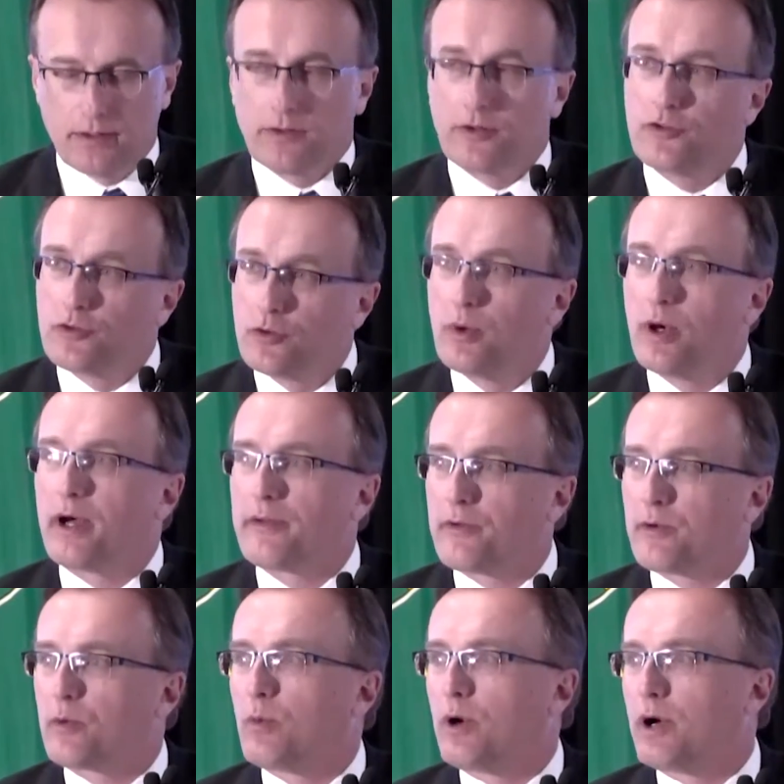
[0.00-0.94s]
To do
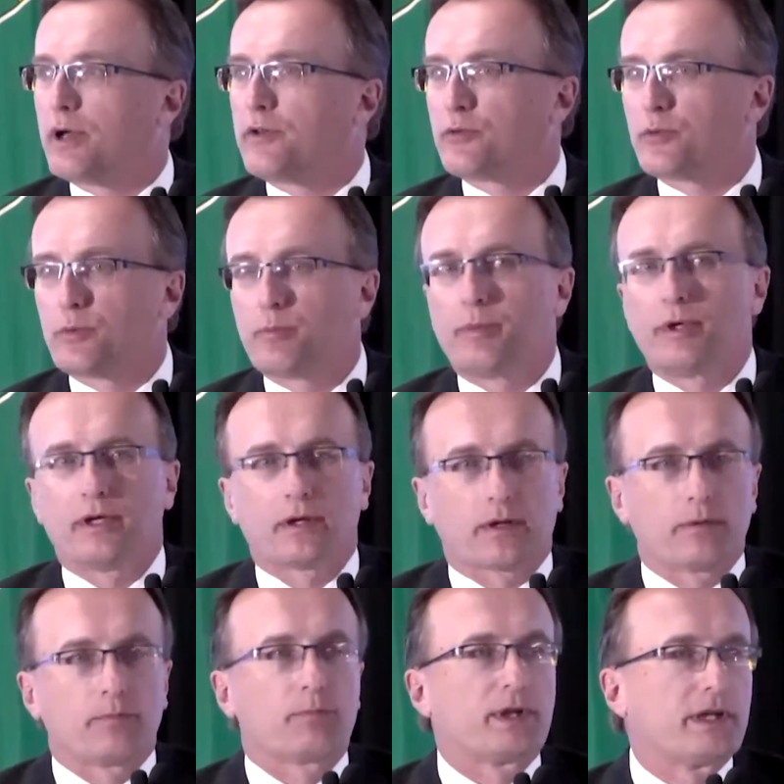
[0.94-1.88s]
otherwise would be
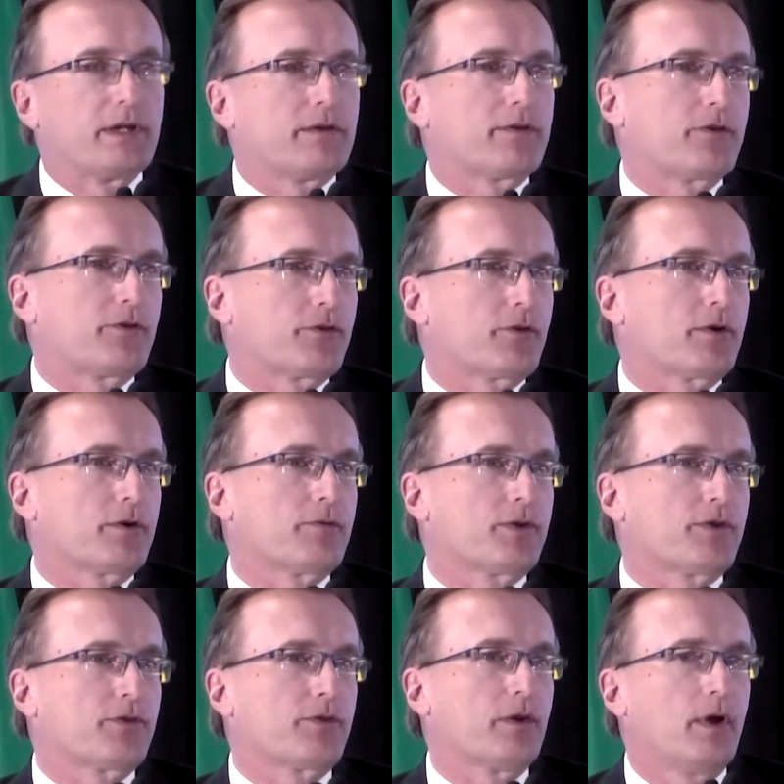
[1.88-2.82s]
a complete
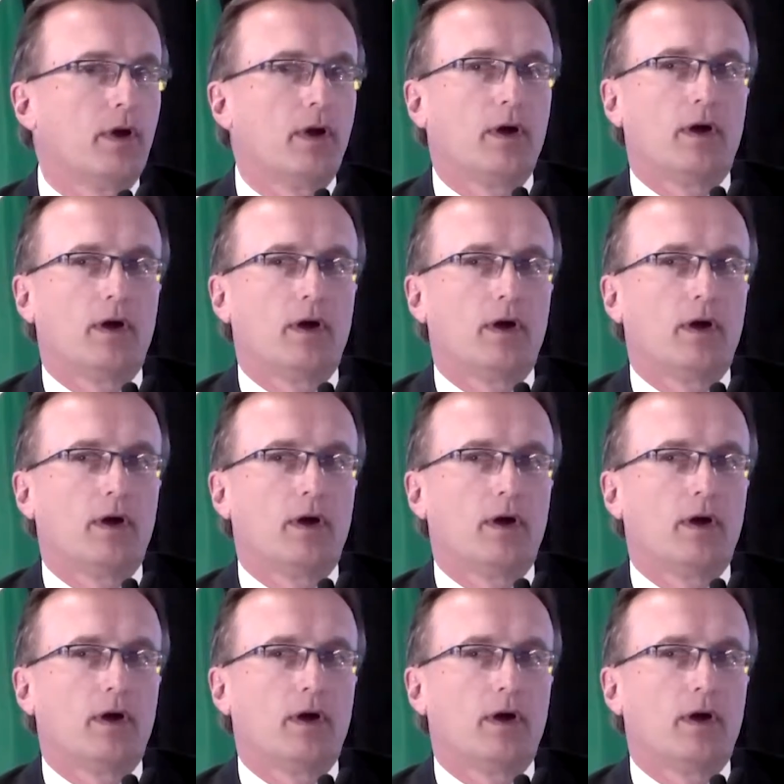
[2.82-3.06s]
disservice